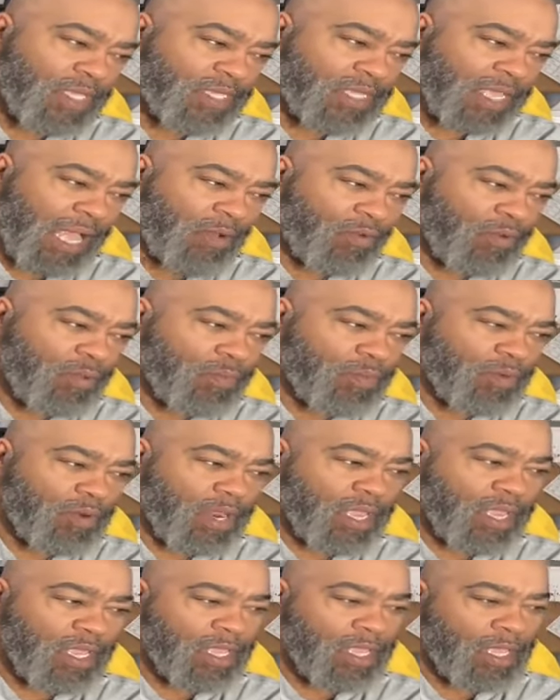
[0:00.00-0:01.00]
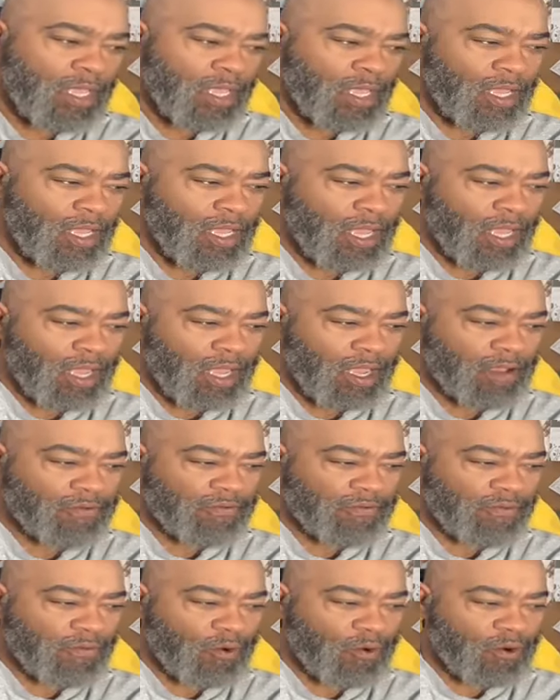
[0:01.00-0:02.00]
God, we pray uh,
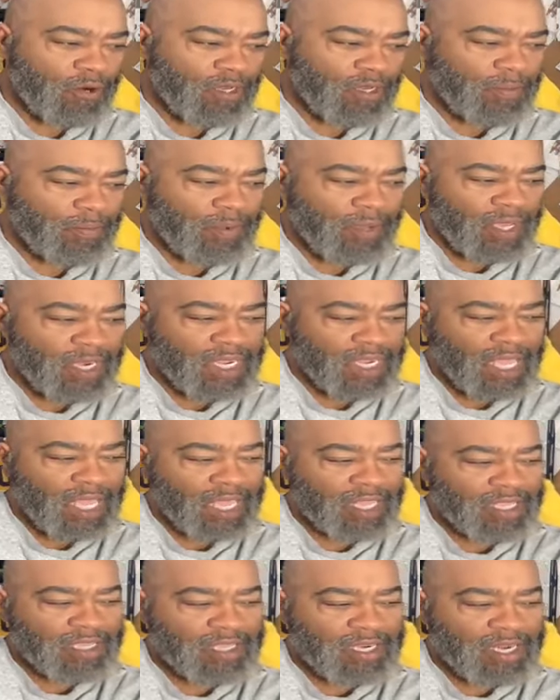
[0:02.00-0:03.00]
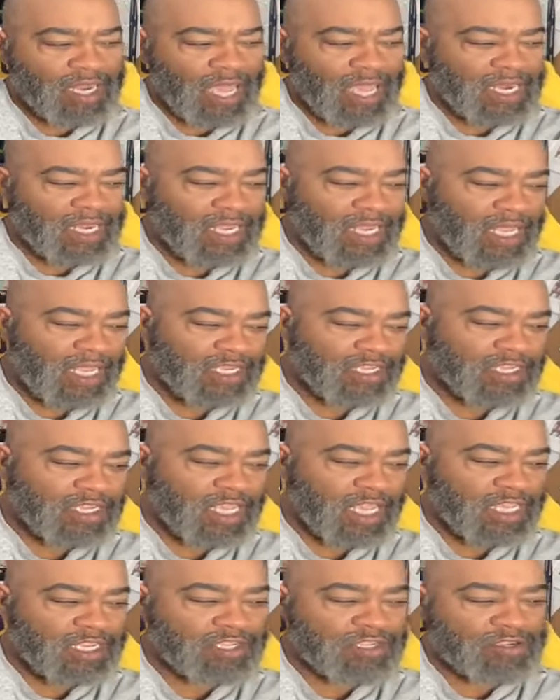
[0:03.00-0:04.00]
for the Pontiac United
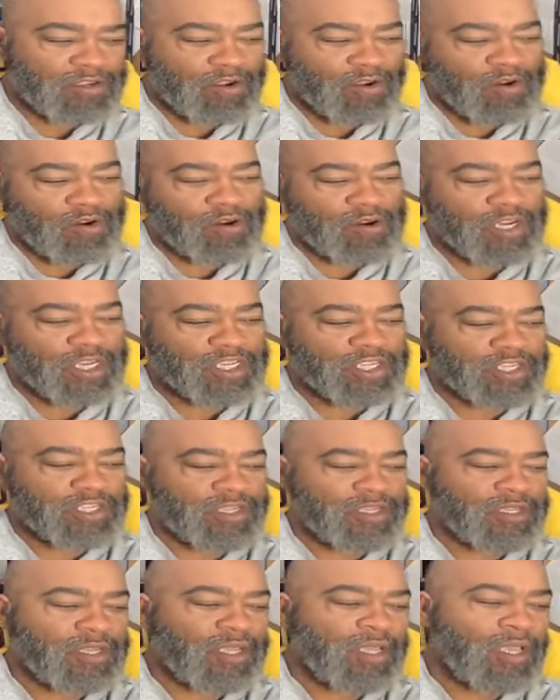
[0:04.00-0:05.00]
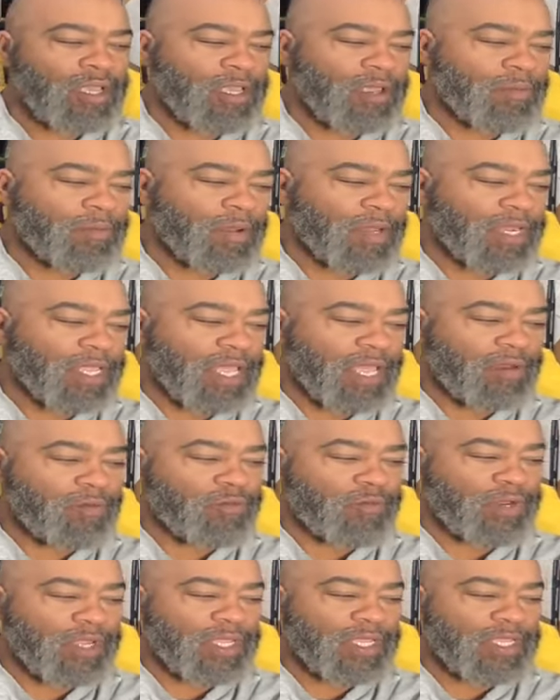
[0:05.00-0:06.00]
Education Coalition, Pontiac
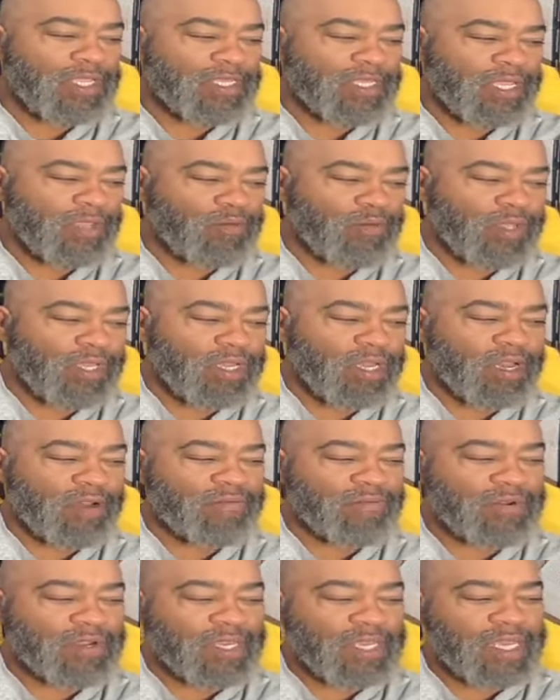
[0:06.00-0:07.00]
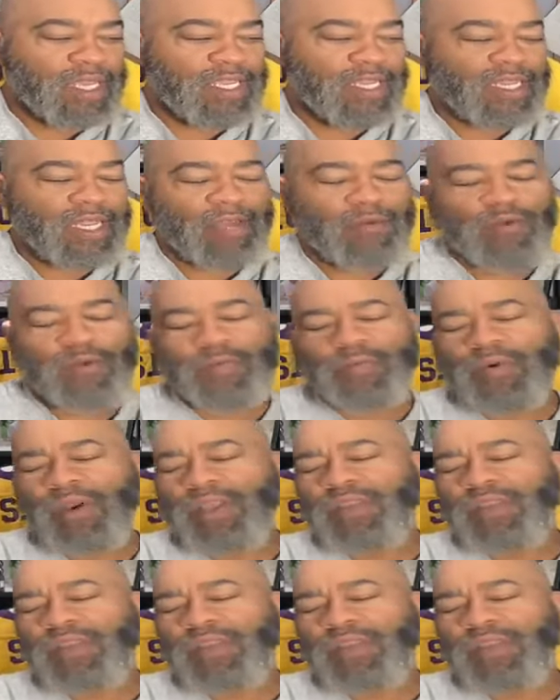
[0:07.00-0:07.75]
Rees, and We Love Lit, that we pray